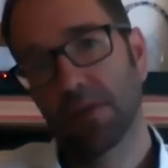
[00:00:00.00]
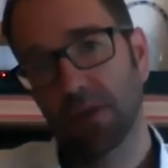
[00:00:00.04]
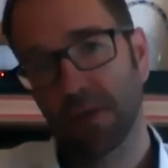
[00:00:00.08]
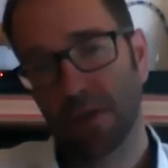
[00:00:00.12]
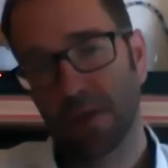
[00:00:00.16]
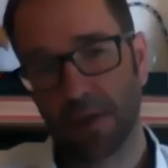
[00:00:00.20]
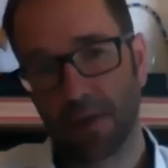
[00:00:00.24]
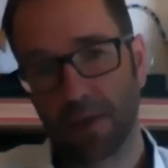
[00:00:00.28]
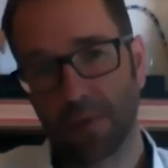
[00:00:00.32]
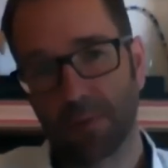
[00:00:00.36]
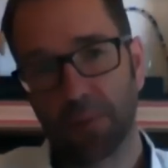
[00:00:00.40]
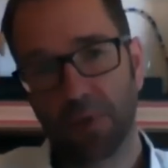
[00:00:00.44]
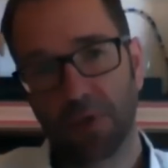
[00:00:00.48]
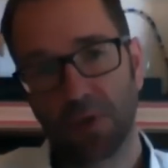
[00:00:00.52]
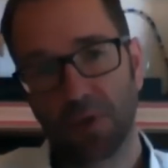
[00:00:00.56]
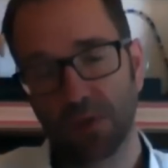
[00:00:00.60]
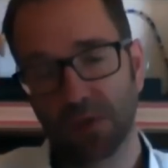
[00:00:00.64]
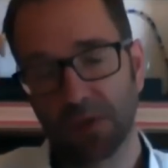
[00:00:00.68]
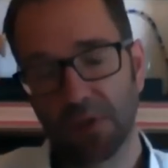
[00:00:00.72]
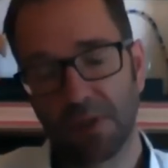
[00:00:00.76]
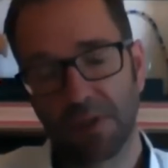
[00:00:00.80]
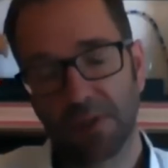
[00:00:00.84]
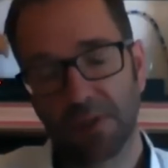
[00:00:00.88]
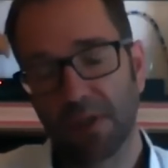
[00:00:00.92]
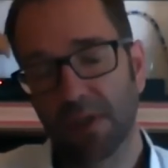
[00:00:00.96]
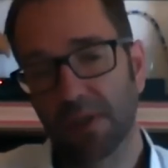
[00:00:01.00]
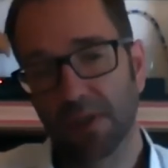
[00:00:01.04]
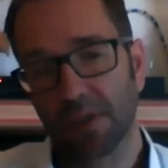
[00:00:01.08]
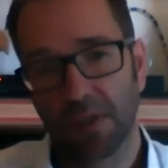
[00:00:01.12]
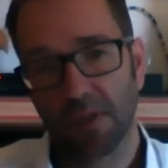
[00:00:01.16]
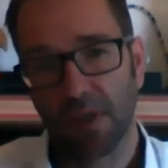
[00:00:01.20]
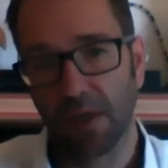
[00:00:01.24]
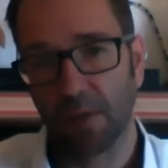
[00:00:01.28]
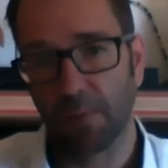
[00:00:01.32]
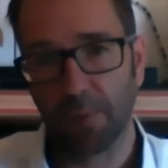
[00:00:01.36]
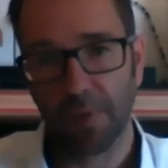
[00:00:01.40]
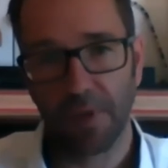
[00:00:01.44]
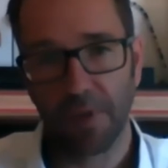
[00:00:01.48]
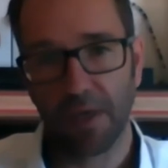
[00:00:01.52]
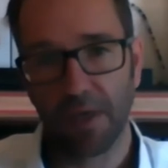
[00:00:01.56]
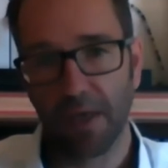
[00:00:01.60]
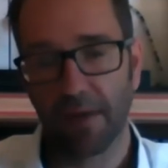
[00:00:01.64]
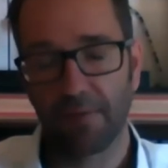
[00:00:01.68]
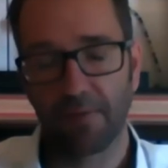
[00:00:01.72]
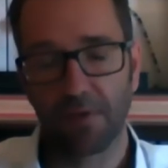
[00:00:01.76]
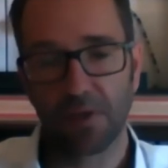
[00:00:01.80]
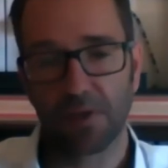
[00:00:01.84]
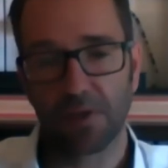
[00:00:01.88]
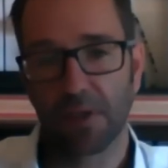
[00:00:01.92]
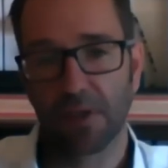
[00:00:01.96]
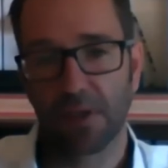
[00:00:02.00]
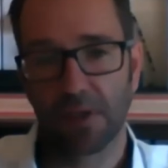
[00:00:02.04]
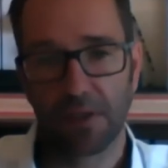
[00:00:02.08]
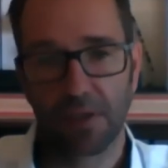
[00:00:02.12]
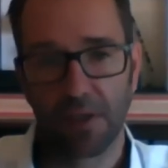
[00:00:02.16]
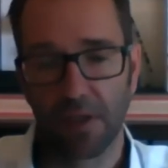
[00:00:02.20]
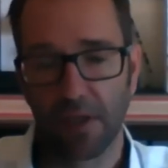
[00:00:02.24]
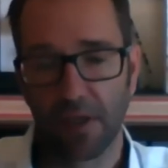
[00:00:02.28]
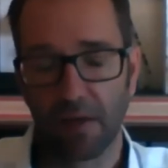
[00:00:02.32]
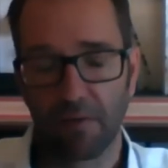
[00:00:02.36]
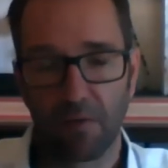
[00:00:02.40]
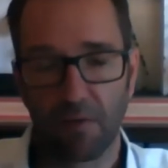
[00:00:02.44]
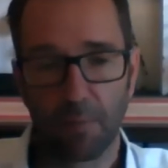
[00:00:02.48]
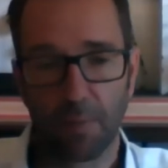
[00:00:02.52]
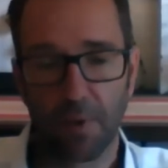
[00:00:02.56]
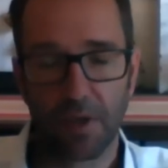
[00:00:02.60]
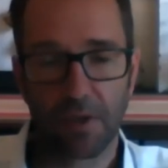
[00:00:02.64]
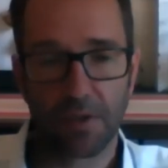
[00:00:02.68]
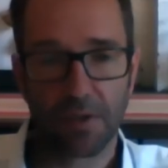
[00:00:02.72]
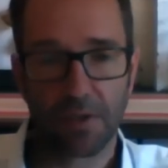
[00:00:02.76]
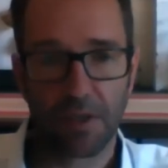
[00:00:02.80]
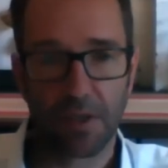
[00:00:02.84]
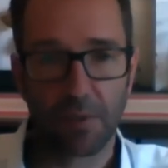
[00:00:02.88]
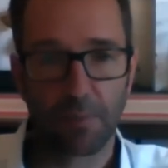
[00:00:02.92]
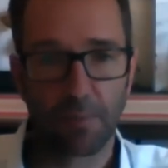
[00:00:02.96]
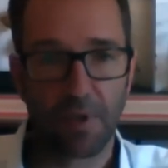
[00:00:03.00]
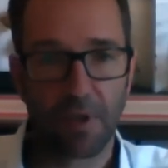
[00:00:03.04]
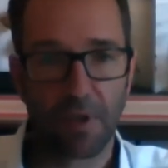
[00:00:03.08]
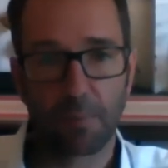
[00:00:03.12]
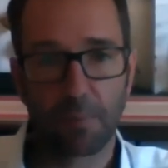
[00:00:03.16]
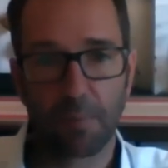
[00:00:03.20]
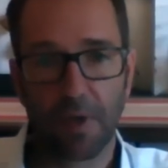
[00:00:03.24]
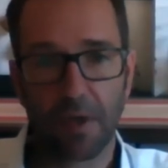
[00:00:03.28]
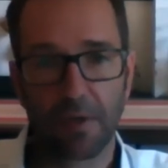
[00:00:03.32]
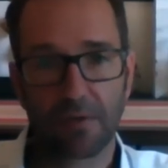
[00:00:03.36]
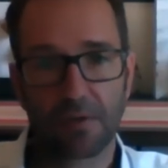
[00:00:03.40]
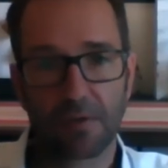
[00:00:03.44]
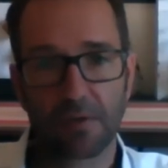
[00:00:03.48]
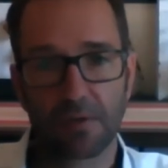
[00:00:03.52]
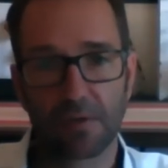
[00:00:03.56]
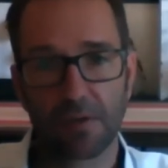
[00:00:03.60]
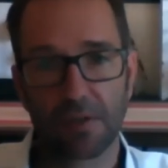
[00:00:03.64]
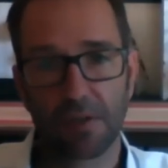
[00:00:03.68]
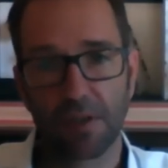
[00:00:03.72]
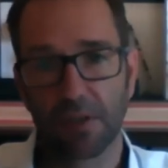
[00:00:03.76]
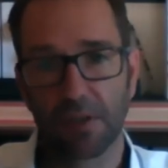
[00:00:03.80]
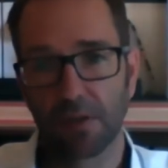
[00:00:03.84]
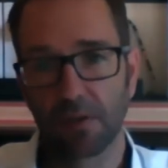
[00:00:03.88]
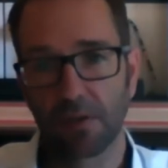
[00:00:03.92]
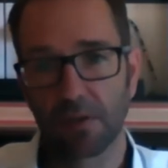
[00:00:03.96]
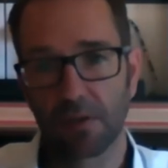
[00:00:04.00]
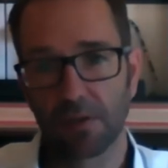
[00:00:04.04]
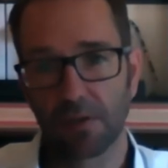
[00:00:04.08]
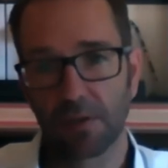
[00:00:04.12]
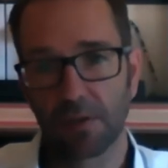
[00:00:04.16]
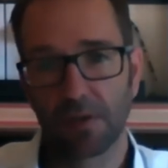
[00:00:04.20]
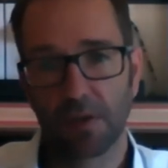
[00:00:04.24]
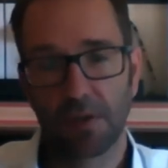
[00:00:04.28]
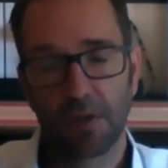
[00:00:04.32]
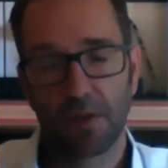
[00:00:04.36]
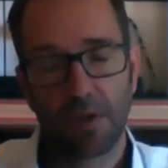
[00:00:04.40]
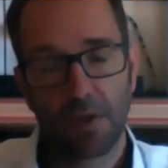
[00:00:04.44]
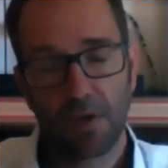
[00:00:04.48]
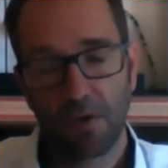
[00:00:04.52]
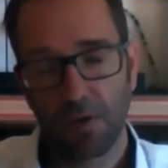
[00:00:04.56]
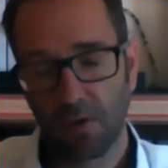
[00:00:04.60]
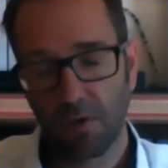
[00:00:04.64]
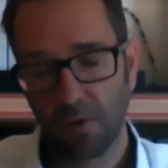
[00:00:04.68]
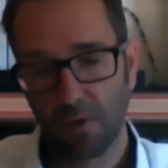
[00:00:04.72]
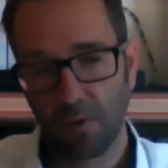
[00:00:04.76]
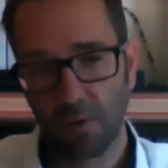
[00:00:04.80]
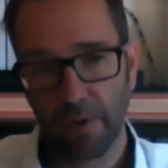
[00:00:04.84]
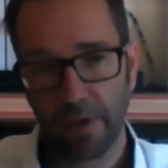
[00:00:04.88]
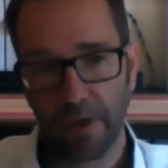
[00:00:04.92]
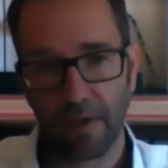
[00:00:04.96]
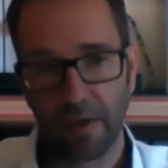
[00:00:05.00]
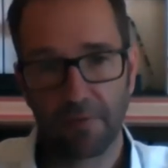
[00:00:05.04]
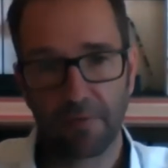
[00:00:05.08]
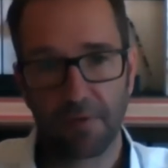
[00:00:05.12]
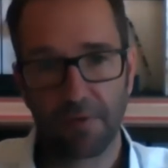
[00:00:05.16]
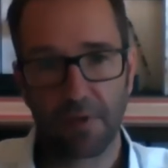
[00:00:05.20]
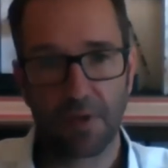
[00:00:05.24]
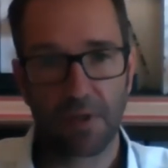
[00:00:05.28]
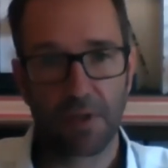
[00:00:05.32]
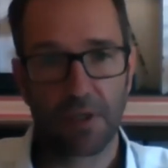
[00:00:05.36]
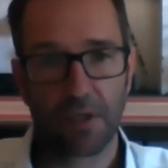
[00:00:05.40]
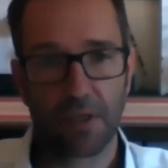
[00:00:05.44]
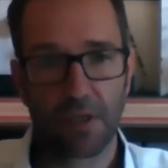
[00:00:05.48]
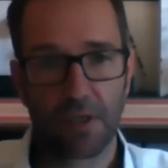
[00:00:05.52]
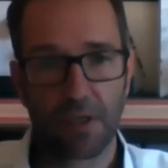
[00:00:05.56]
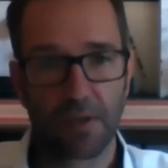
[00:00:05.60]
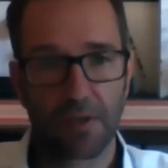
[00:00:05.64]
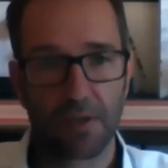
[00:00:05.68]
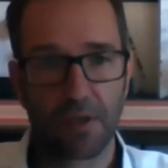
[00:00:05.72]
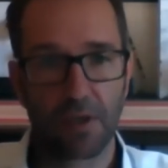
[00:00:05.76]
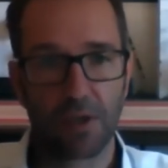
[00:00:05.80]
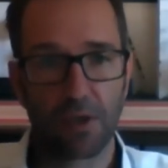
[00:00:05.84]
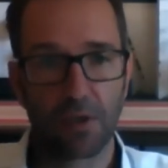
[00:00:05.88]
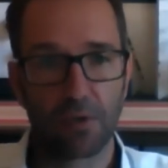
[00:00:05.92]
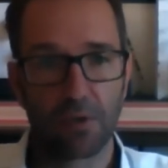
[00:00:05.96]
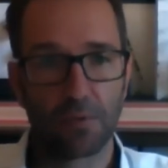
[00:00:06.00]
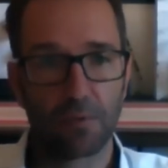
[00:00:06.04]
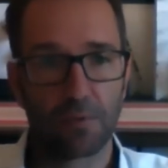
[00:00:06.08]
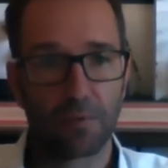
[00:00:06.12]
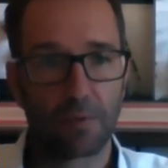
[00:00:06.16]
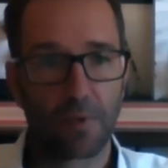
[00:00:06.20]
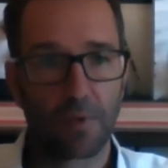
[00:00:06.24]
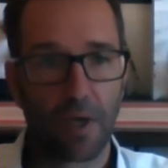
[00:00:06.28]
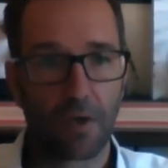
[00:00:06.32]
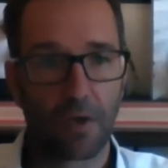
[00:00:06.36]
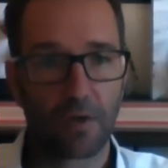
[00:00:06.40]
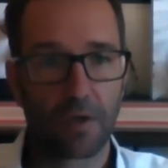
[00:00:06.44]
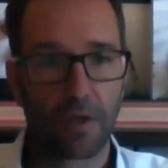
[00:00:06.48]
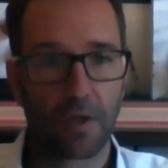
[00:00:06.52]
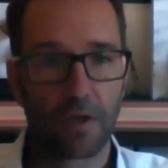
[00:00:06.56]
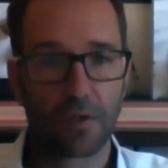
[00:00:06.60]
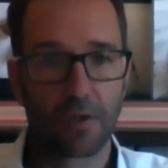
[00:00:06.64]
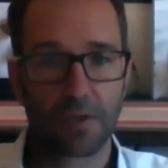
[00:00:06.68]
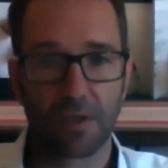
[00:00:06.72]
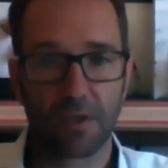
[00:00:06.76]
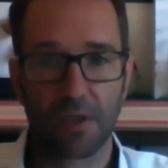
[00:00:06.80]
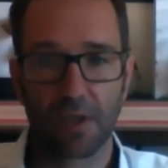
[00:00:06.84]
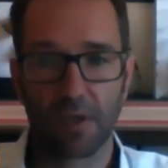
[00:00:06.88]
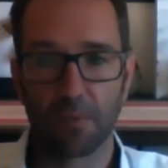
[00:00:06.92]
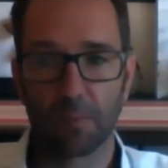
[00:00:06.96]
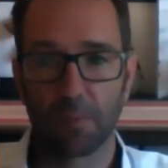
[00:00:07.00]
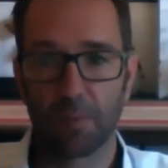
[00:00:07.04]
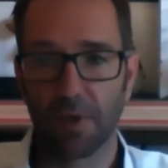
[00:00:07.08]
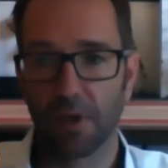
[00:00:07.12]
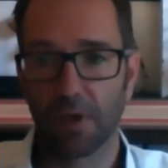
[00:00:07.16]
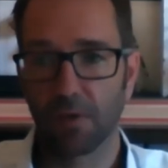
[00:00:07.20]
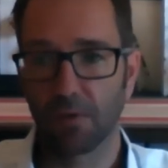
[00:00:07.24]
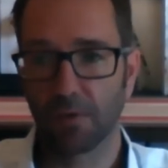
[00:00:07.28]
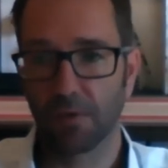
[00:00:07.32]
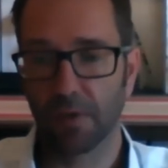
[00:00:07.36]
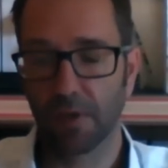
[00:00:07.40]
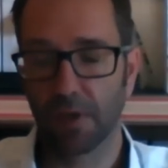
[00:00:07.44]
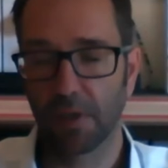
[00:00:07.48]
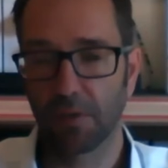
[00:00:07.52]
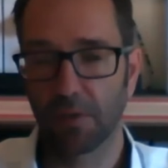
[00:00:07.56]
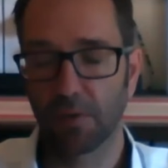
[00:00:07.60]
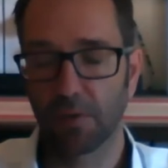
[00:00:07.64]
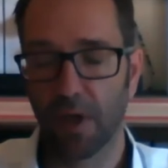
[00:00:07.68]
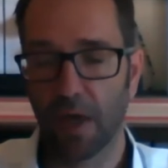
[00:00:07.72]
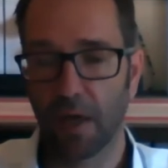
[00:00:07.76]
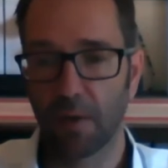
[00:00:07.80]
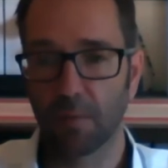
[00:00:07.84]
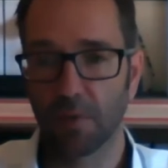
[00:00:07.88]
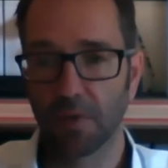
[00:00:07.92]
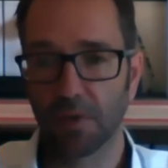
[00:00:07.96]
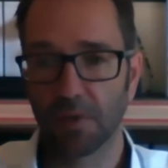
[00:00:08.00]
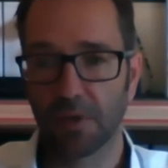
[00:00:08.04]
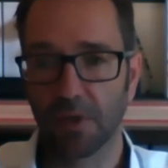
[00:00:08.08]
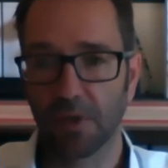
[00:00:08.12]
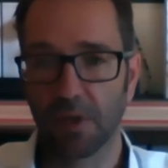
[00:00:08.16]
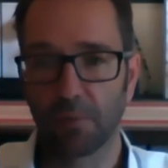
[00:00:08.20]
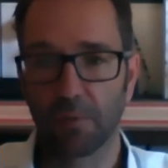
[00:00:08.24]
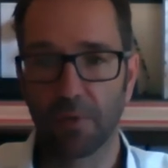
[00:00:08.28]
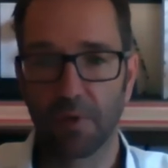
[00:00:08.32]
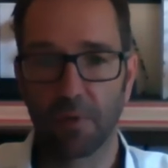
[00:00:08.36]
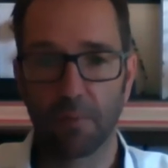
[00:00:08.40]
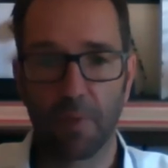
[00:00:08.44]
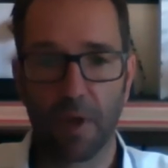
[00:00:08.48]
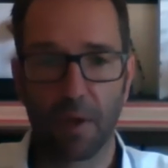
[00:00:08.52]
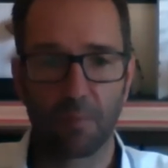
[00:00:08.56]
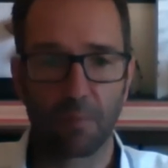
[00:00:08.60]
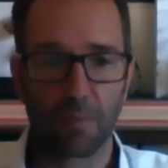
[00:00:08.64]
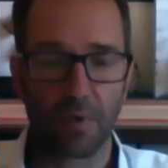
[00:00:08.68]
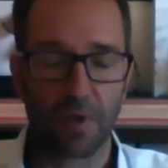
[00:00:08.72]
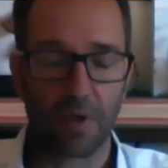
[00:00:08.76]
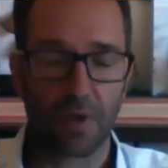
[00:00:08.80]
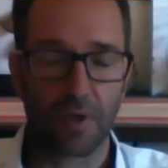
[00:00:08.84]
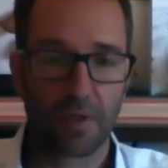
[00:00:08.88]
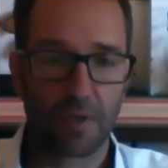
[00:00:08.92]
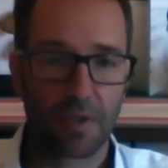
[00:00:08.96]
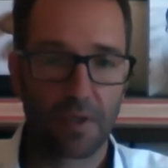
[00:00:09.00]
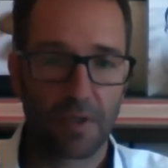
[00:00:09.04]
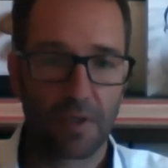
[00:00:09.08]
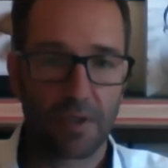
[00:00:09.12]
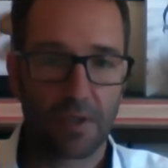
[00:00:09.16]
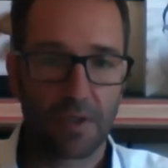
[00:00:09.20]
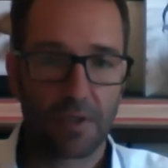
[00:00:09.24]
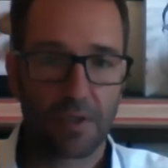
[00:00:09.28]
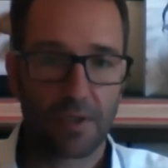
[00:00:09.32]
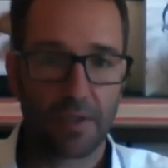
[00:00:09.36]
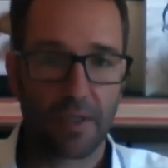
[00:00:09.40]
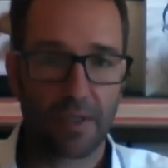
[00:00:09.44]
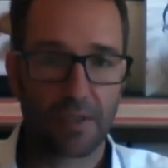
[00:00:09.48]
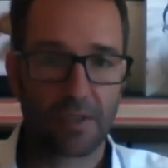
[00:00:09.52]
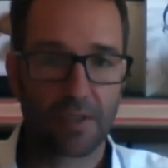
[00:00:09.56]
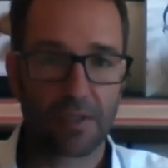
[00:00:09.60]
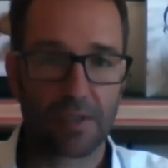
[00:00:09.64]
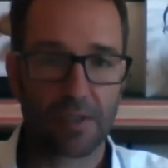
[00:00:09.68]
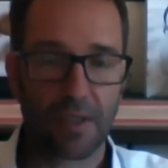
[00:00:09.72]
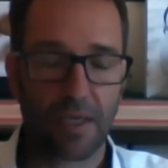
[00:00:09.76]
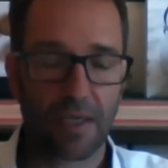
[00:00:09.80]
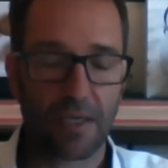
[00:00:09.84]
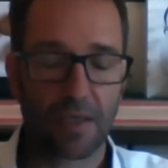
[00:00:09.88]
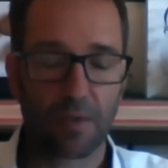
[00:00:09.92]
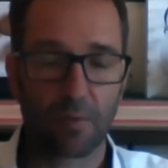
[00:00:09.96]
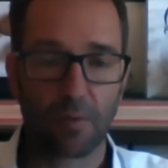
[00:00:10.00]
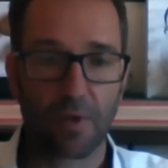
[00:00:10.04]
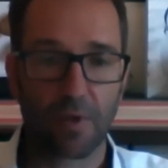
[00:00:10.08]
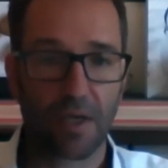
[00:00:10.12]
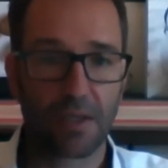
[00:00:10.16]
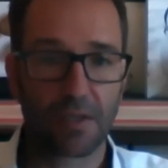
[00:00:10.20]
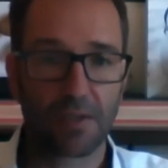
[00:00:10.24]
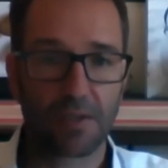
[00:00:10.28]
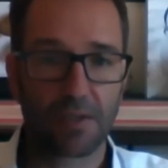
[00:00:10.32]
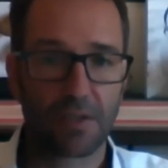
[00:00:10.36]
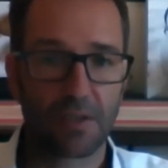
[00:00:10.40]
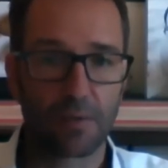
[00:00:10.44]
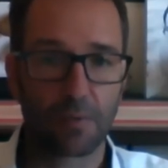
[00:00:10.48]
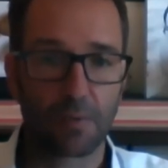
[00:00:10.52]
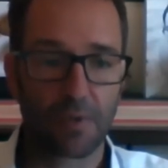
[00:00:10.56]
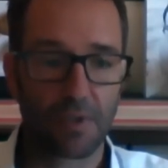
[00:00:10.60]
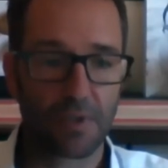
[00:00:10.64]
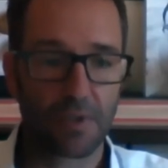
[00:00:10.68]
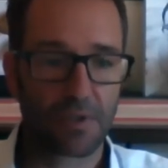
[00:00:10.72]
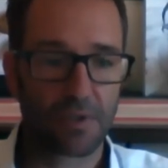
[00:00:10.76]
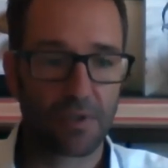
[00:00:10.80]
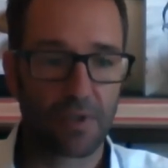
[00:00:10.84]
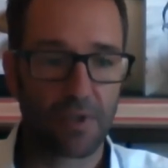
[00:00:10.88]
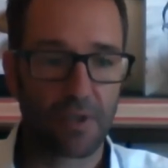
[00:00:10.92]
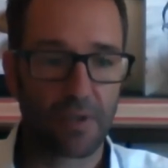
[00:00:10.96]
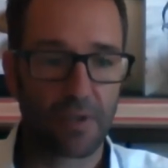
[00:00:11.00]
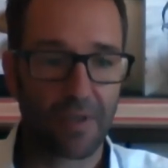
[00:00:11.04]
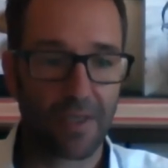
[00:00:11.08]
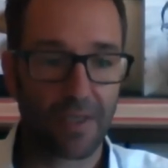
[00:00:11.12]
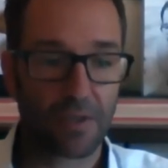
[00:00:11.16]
Uh, because this thing is going to be in every city and everybody's going to be a Python signals or whatever the, the new logo is going to be or the new name is going to be member. That's exactly what I see this thing.